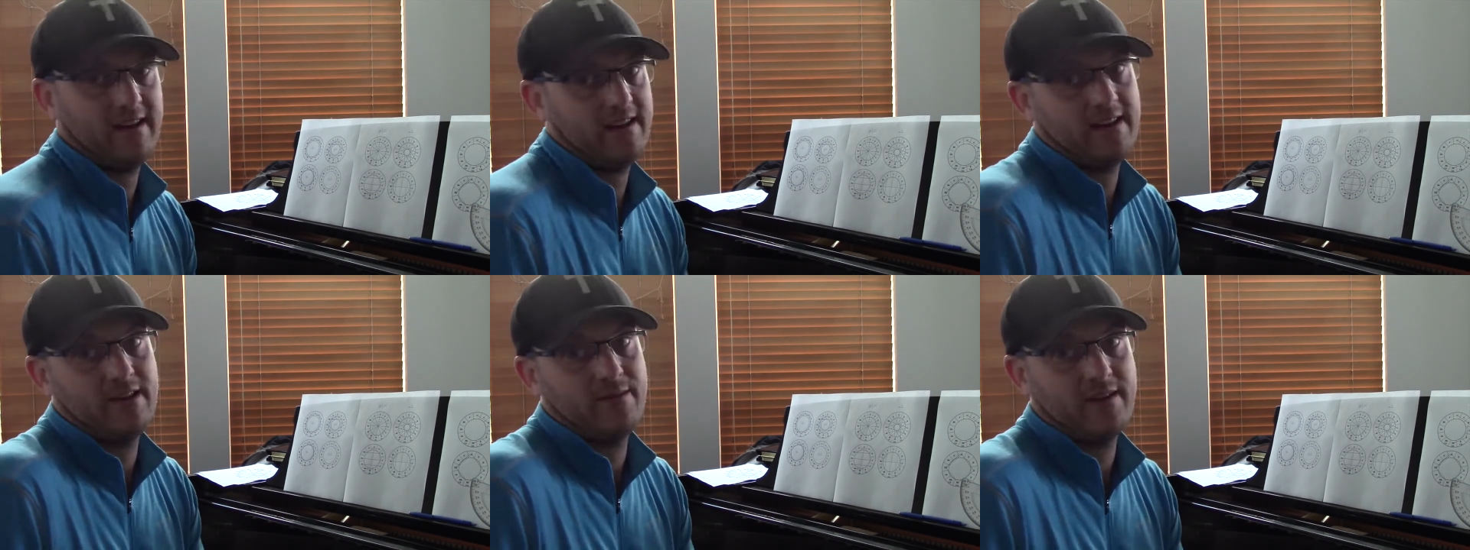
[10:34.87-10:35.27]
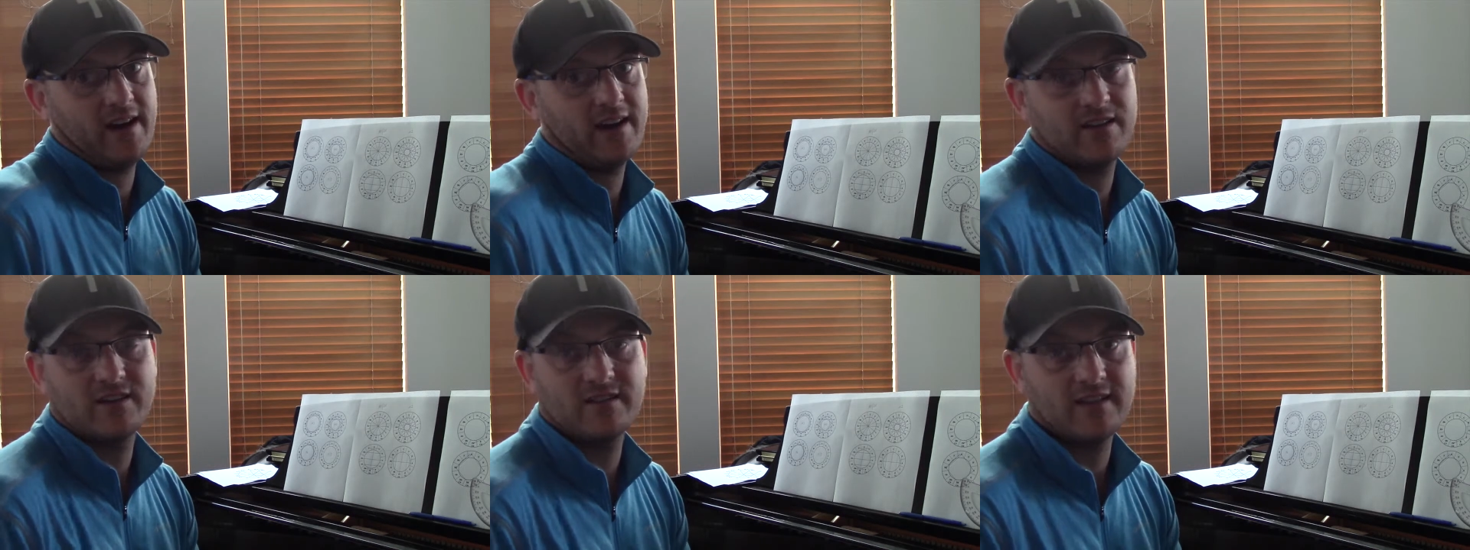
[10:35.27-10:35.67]
anyway,
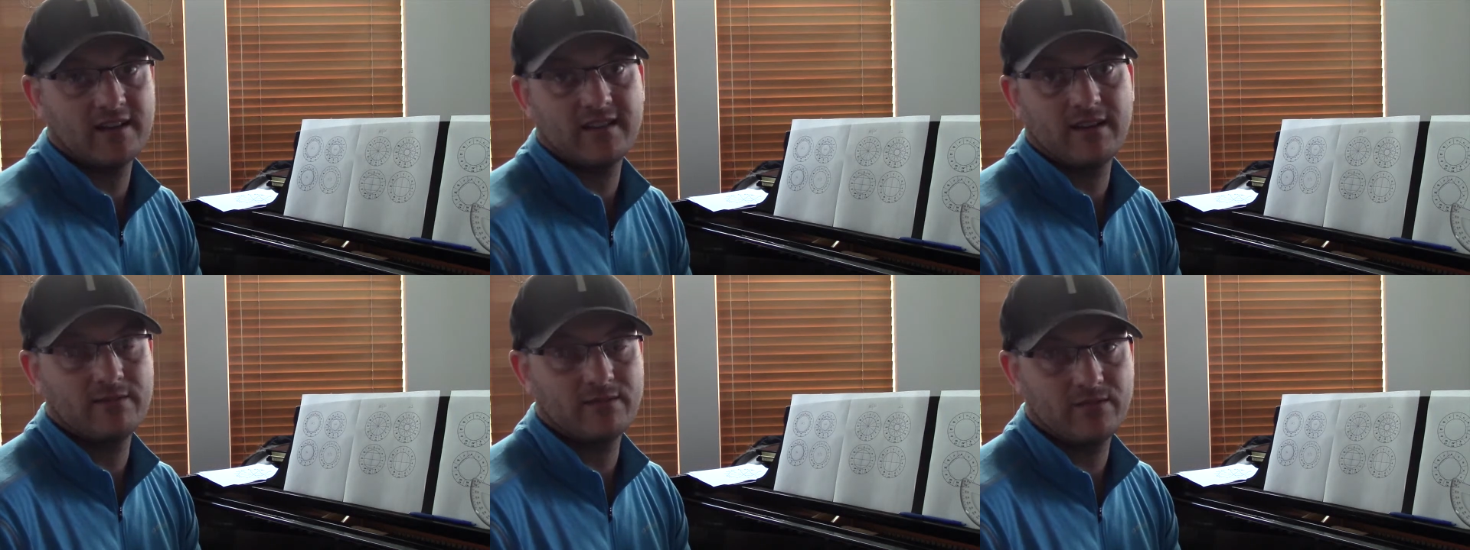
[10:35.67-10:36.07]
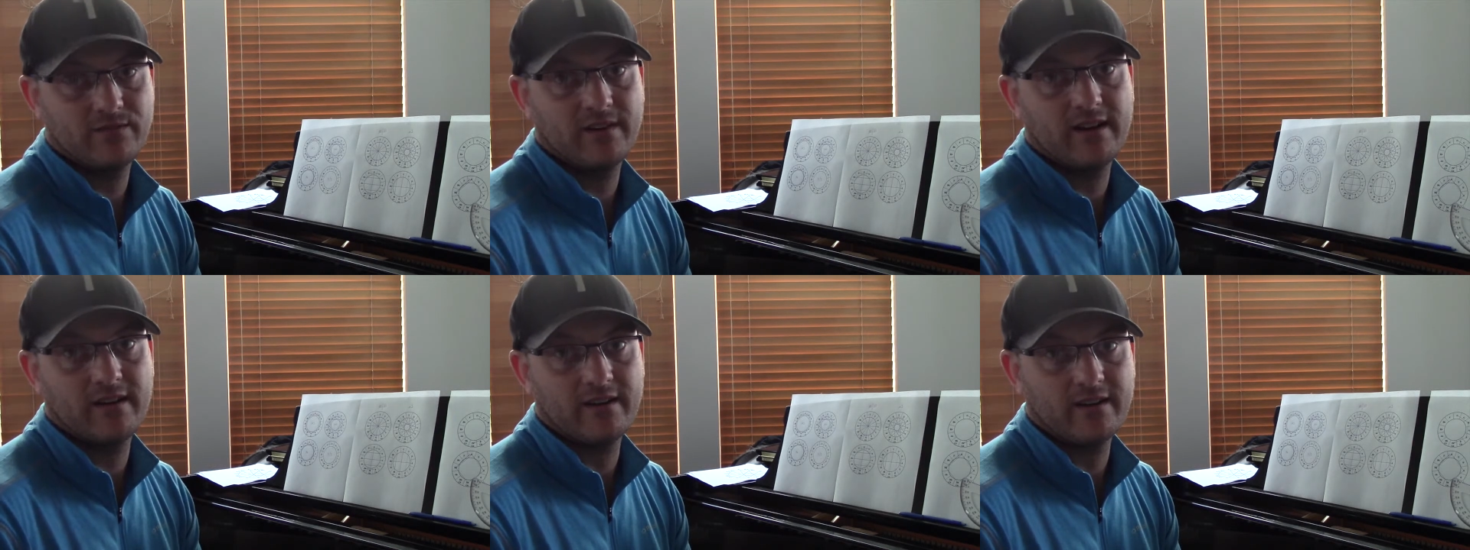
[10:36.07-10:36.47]
I just thought that was
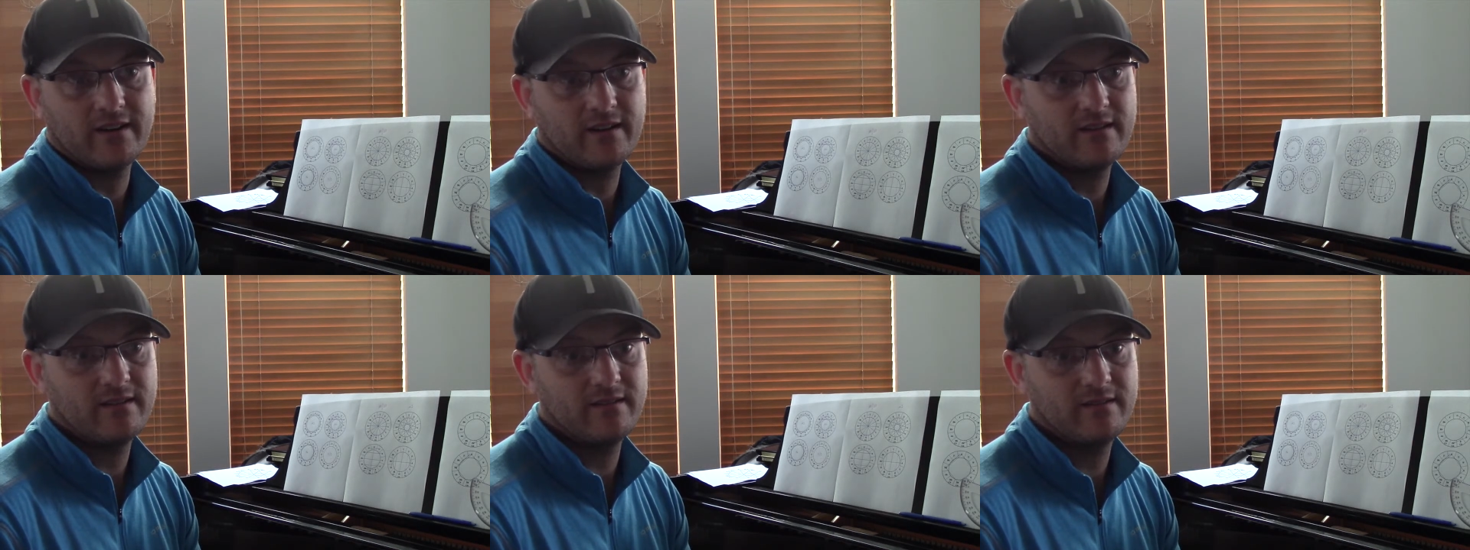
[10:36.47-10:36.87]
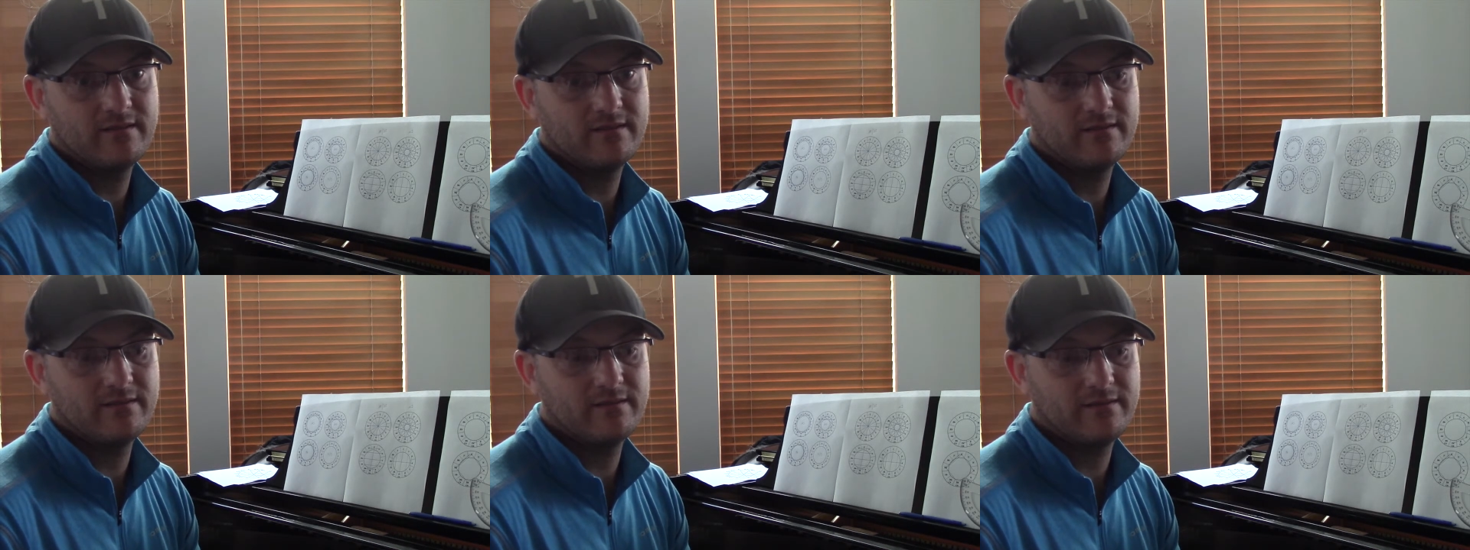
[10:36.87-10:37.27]
very,
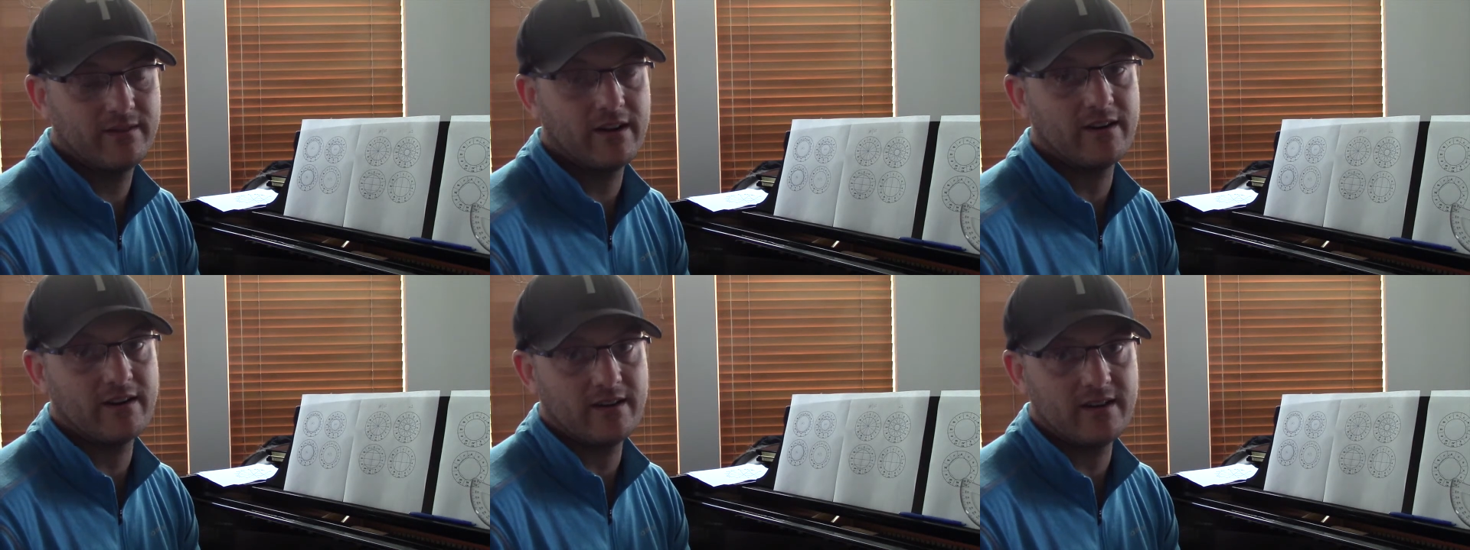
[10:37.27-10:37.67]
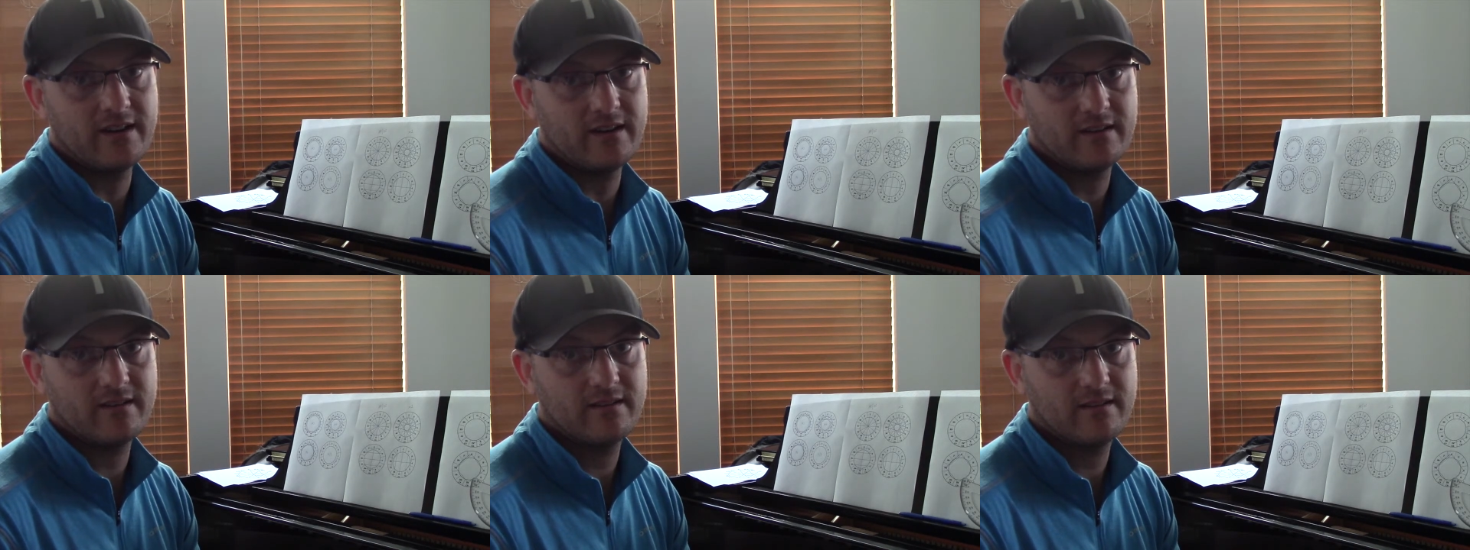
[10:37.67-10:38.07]
very
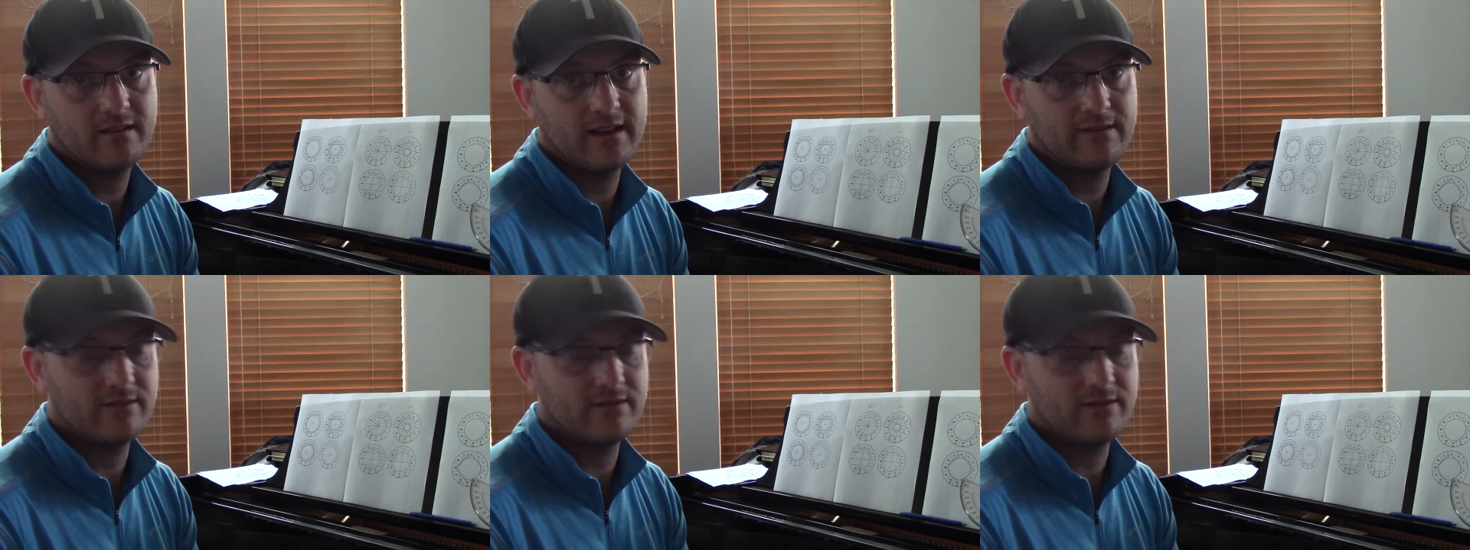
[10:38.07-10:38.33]
neat ever